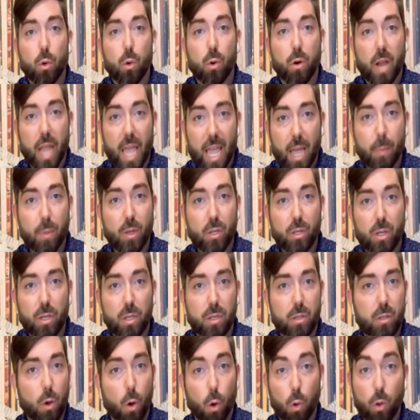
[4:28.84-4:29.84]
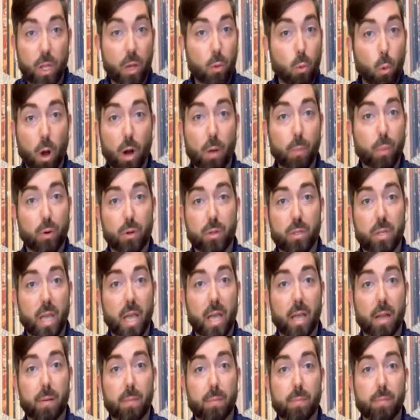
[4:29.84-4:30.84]
your damages, only
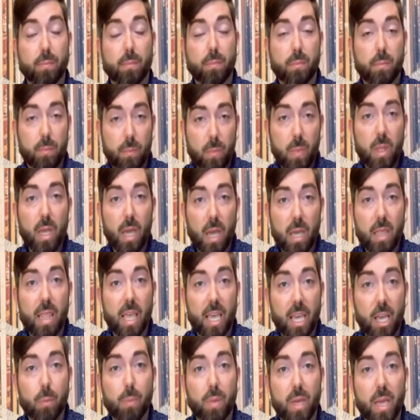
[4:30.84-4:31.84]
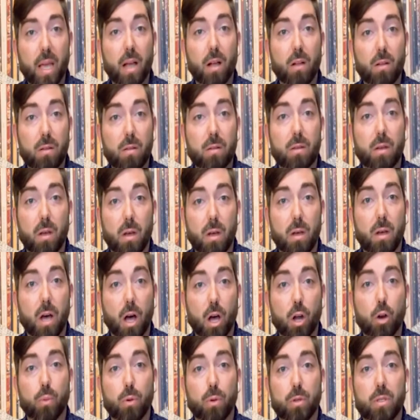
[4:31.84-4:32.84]
1%, and they could be held
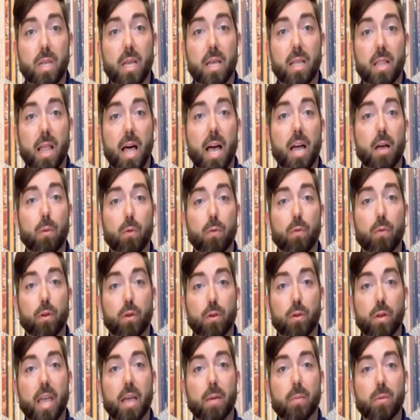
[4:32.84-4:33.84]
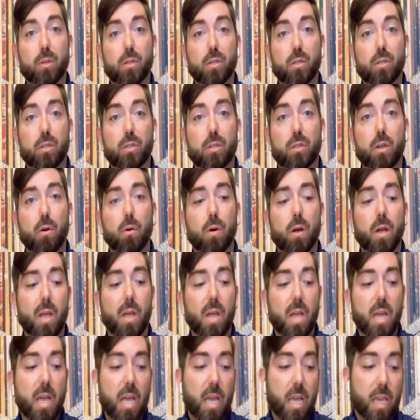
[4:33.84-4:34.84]
100% liable for your damages. So,
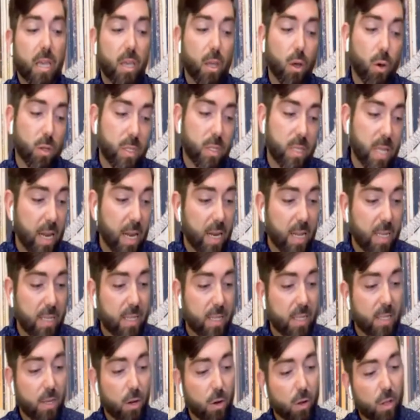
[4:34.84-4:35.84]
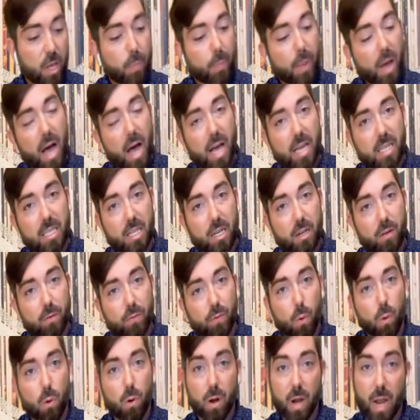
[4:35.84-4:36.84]
you know, it's not necessarily a
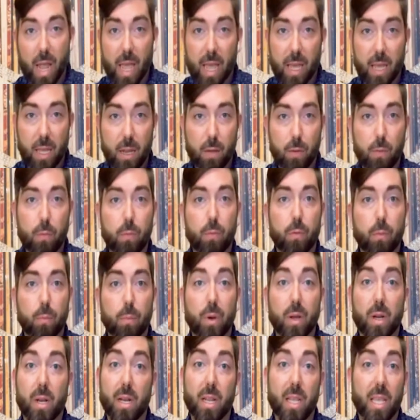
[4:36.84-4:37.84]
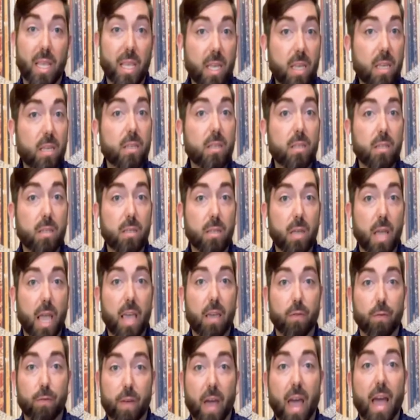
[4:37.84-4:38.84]
positive or negative, but it is
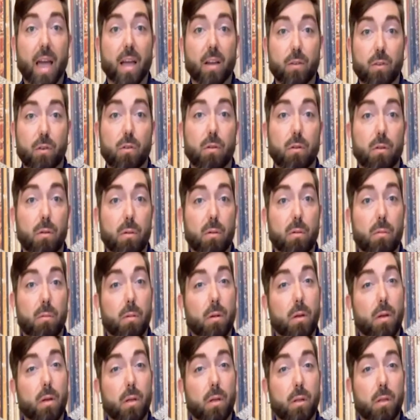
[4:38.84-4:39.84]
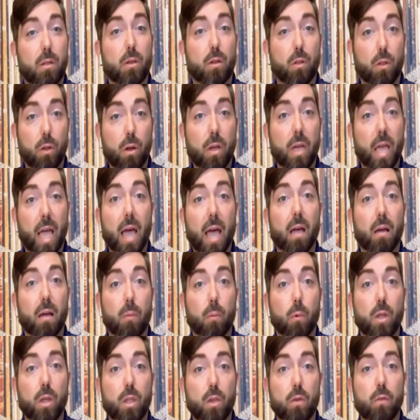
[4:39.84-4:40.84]
a factor to look
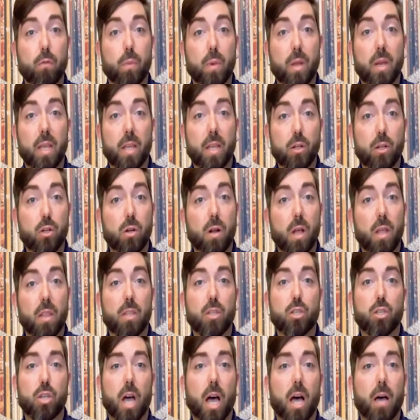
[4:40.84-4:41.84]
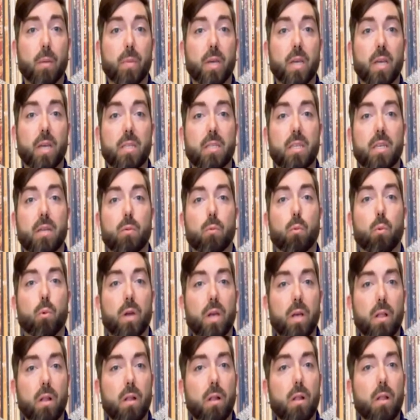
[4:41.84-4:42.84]
at when you've been injured on the job, because it
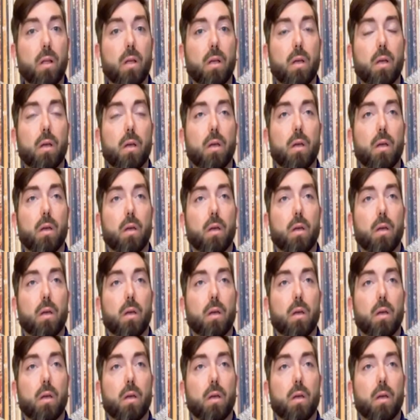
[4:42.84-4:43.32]
will